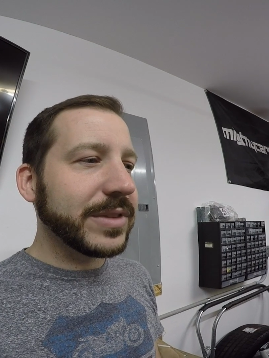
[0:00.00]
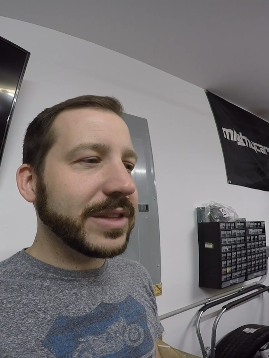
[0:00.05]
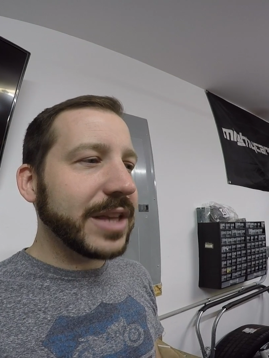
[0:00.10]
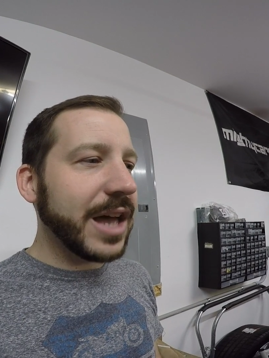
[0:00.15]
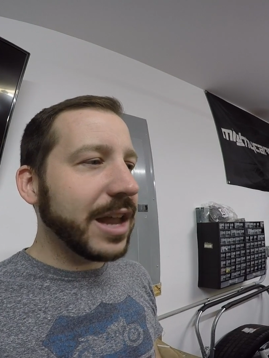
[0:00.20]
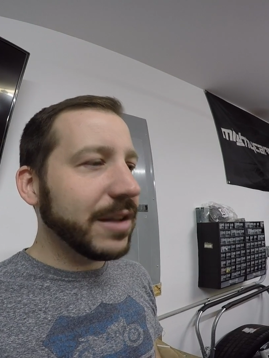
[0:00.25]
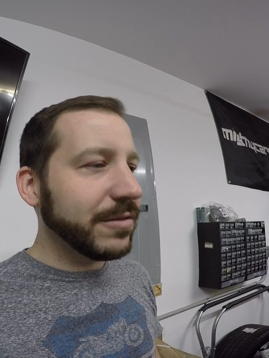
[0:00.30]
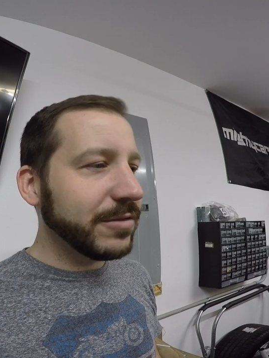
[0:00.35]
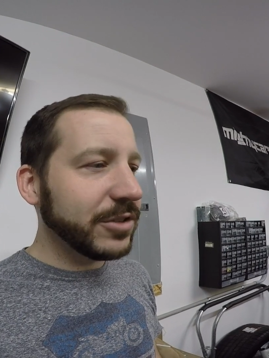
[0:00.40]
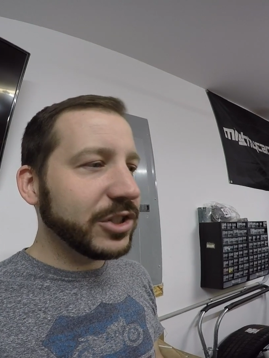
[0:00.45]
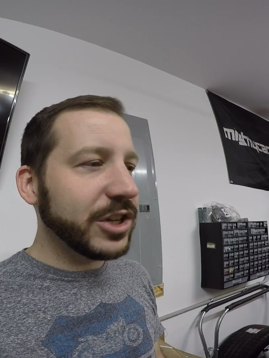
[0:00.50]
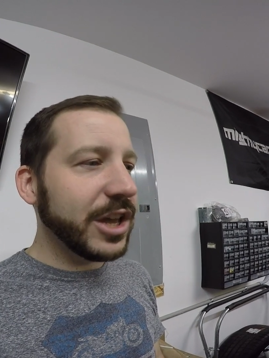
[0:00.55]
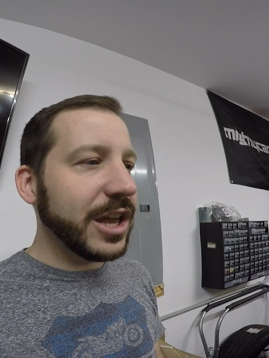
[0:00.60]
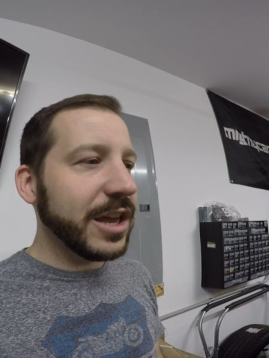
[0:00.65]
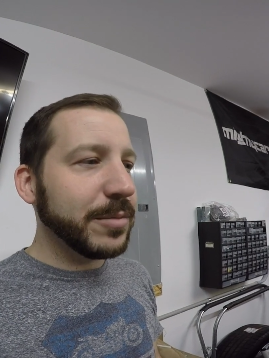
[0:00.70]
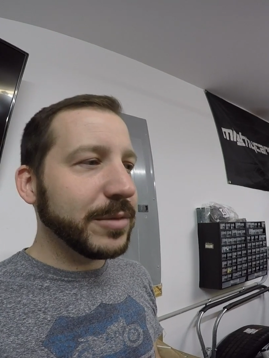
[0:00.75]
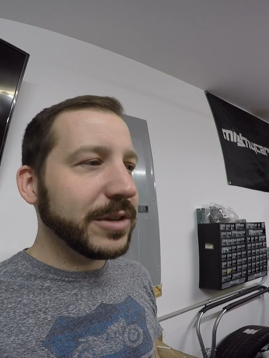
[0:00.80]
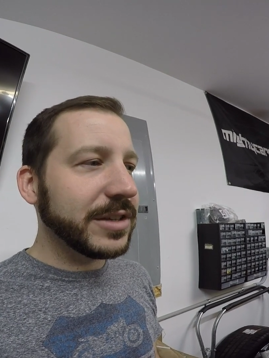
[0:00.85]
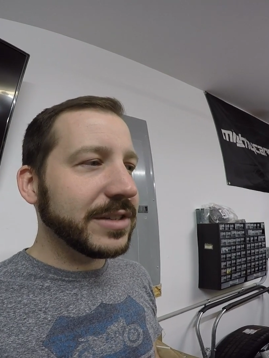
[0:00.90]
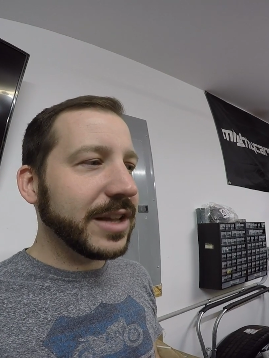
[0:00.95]
Kind of a
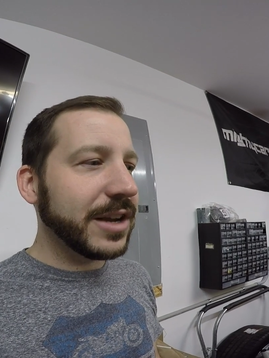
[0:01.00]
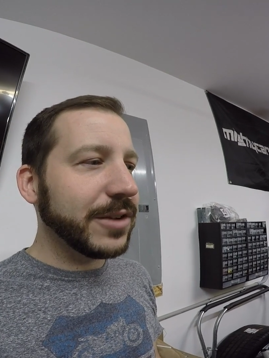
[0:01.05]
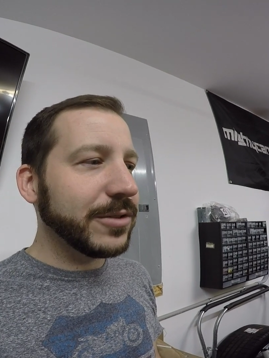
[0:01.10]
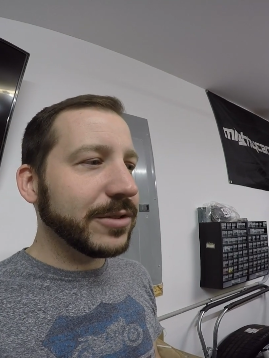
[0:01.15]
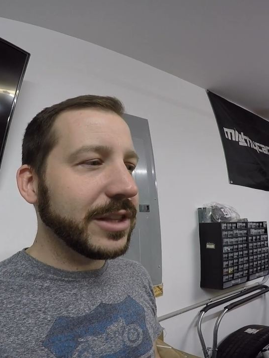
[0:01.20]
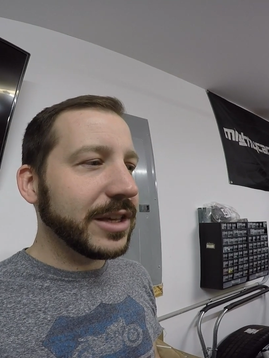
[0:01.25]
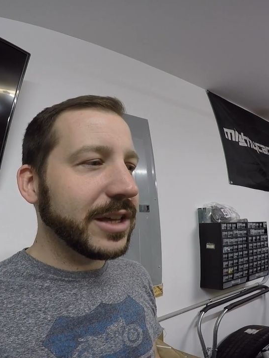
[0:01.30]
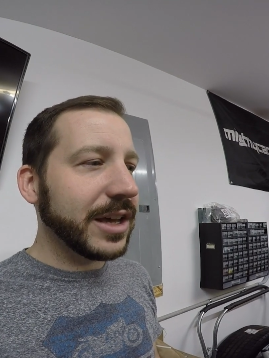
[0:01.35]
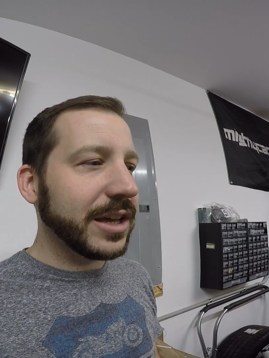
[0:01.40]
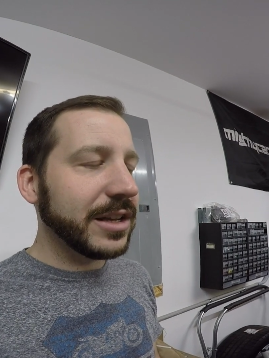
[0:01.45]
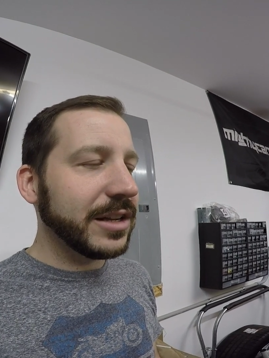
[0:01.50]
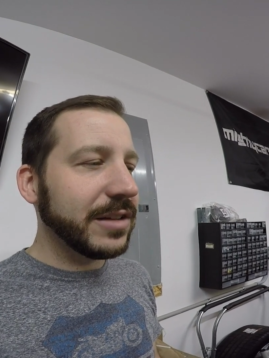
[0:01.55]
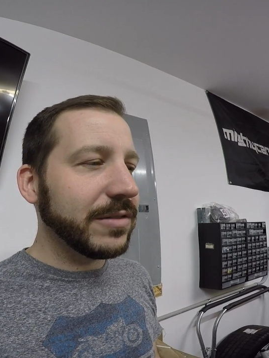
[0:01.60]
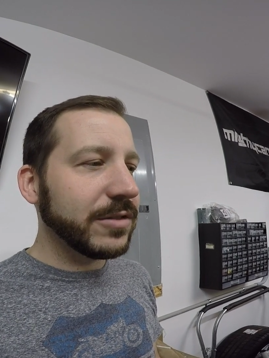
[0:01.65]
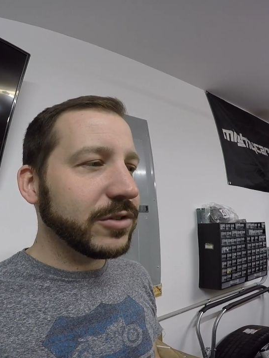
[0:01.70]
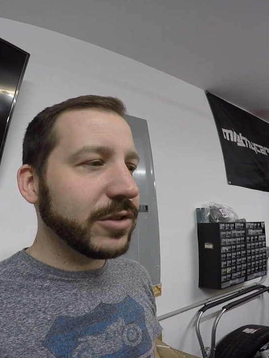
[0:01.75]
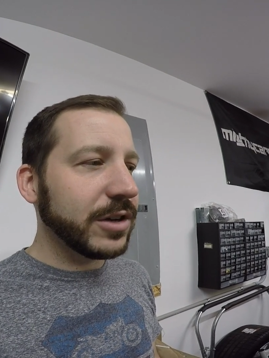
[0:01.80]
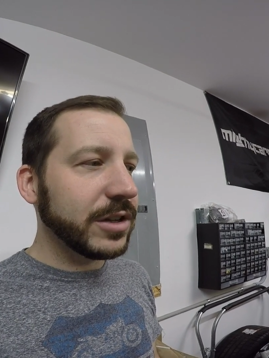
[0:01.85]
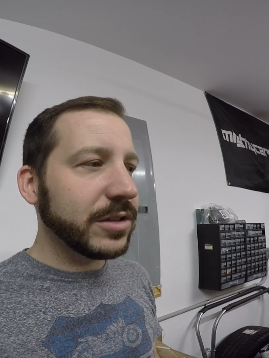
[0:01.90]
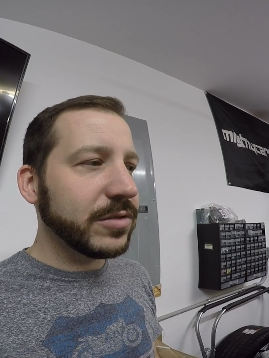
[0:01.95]
shame because I don't think I can even
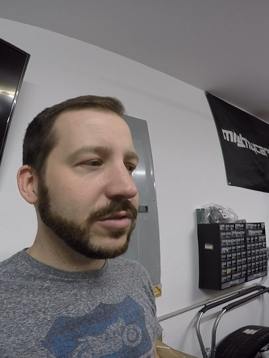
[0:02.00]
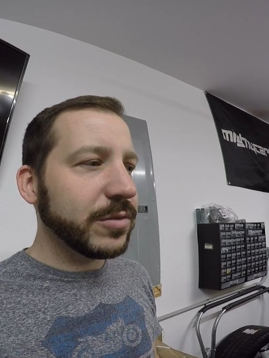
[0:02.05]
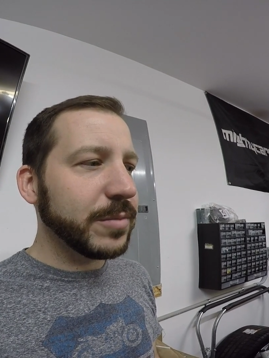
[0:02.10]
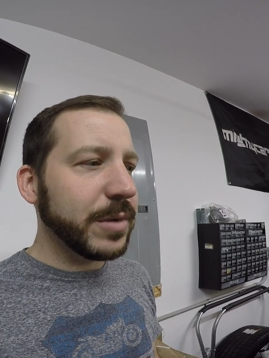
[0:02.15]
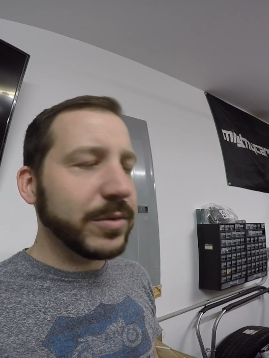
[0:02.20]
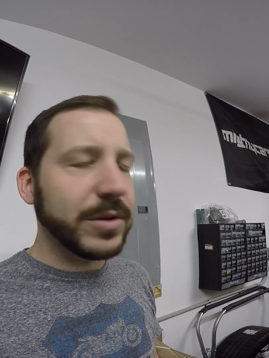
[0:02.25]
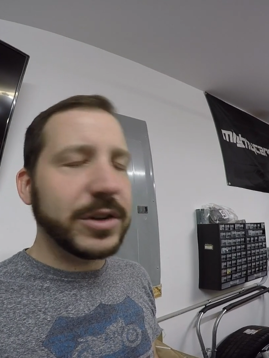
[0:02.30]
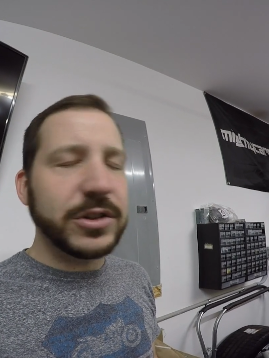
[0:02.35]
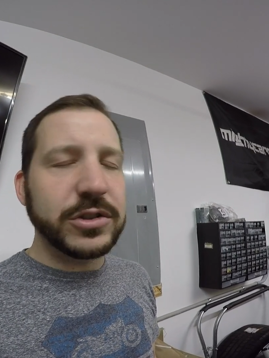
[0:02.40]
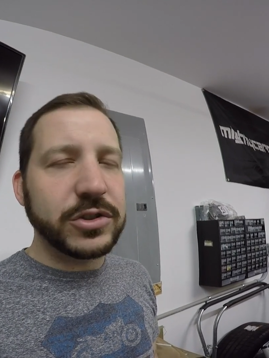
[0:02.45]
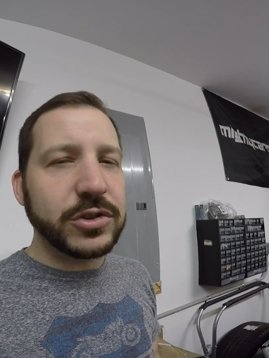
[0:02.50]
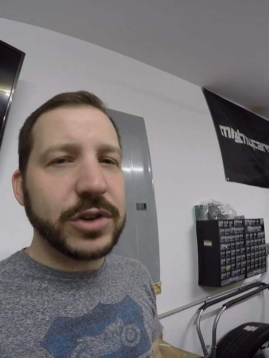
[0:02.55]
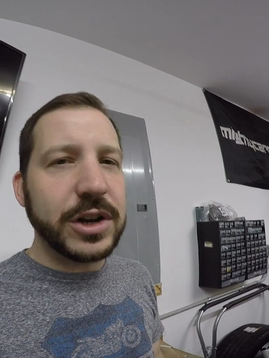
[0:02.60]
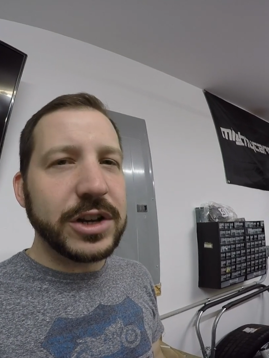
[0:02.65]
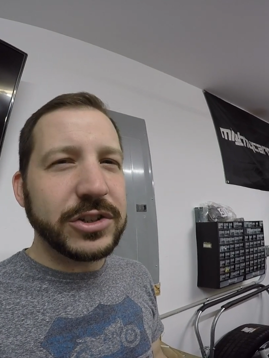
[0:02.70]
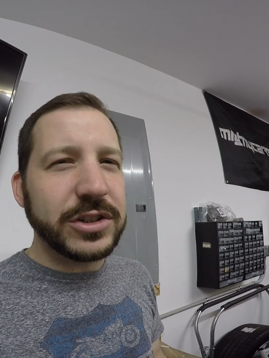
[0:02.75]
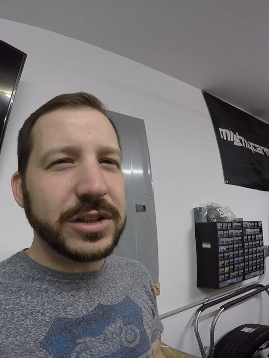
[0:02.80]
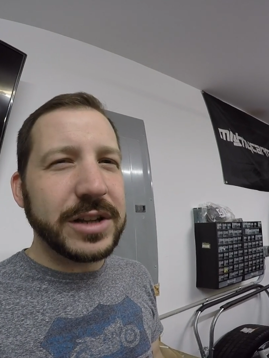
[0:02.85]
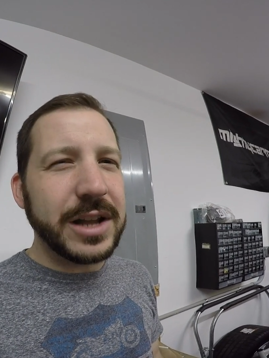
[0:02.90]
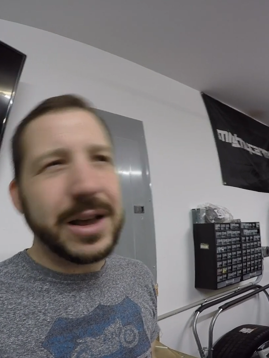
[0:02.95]
transfer my
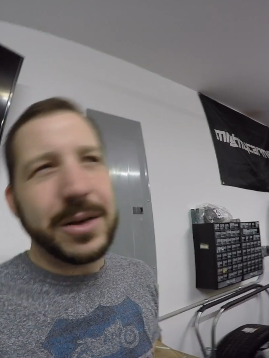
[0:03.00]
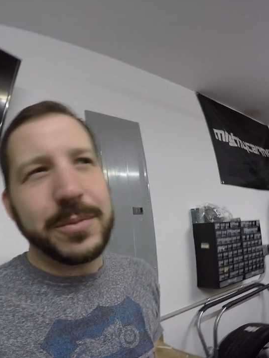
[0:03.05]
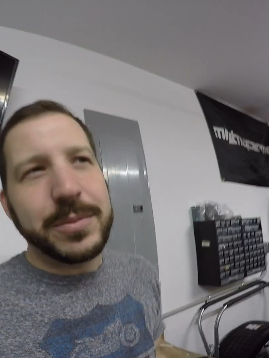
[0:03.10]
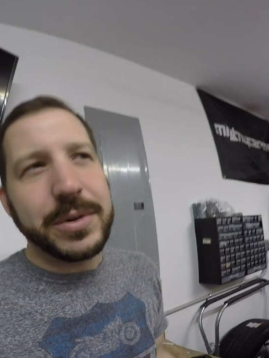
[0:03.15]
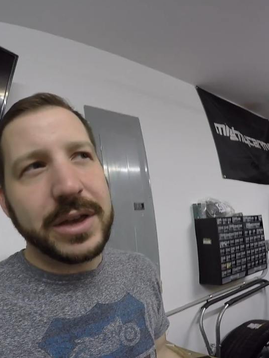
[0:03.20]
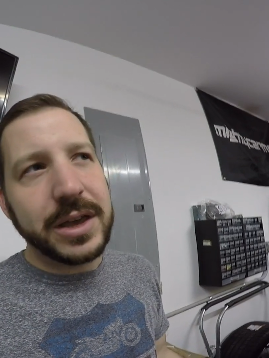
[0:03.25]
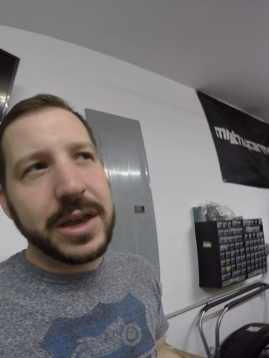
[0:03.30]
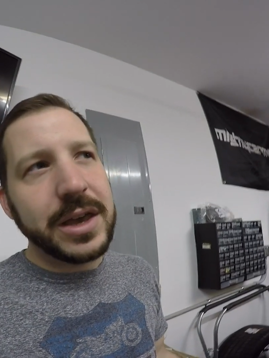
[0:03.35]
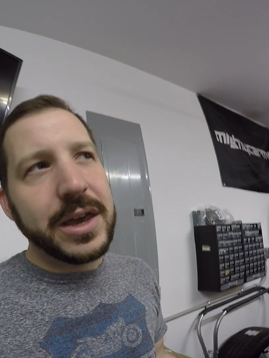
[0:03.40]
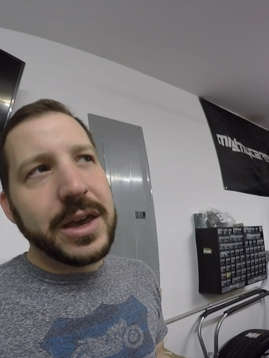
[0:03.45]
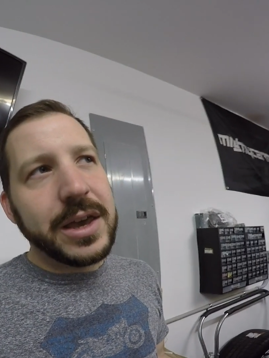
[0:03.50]
registration now, but